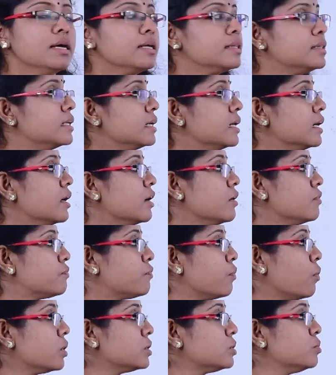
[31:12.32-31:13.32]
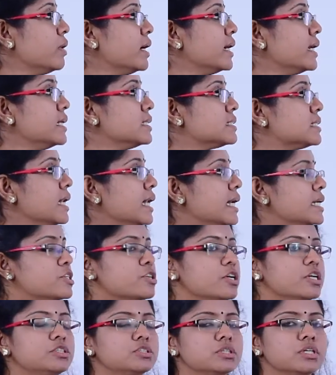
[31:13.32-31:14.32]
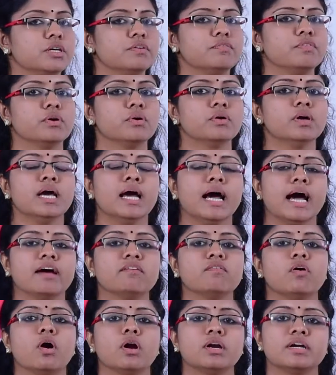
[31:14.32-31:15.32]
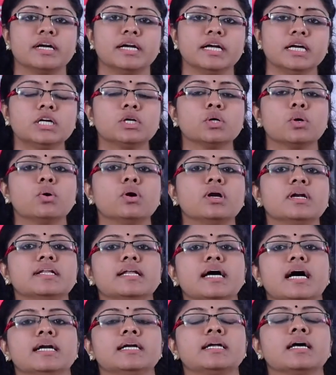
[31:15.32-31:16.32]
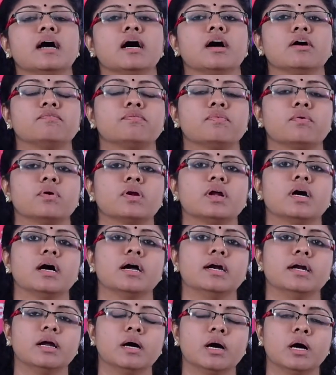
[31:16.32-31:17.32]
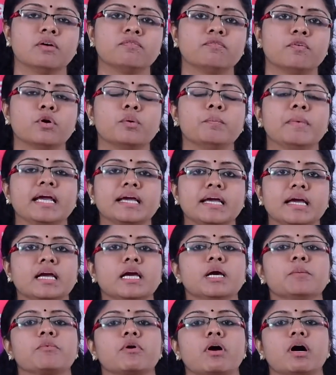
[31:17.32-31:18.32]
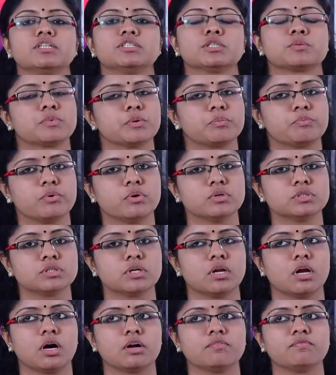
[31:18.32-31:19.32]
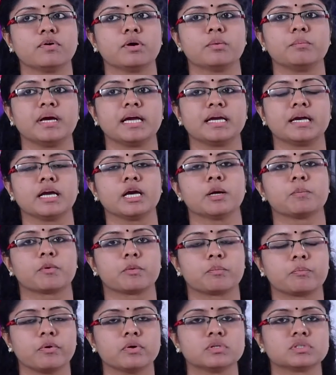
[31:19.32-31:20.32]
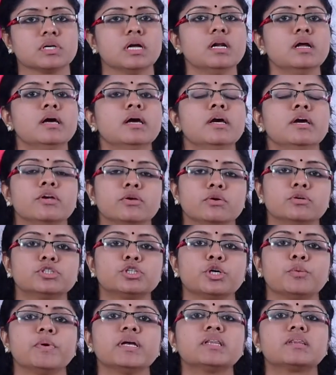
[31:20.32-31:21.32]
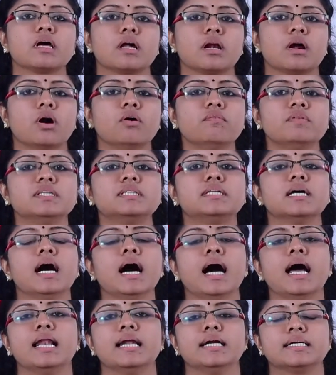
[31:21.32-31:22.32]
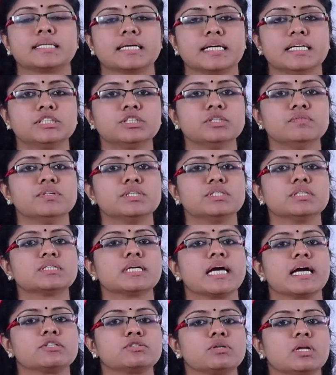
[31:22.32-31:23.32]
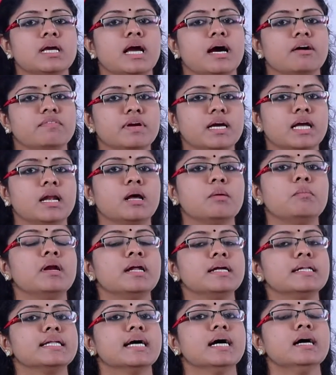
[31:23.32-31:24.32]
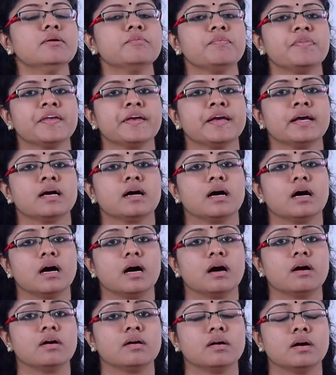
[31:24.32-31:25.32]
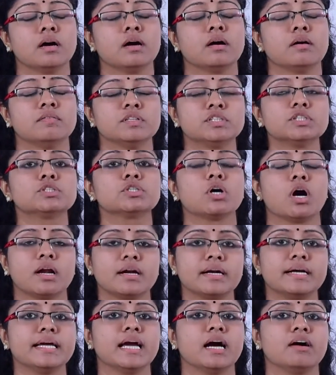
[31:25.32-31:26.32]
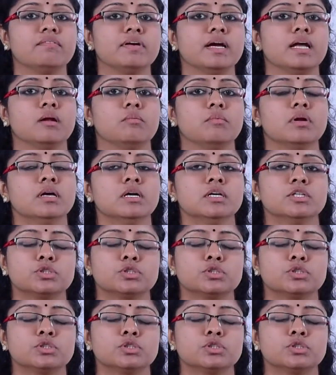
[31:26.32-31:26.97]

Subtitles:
The fourth one is the literature review. I have already told that for making a project proposal or for making a proposal, you should be thorough with the literature which is actually available in the which is already available.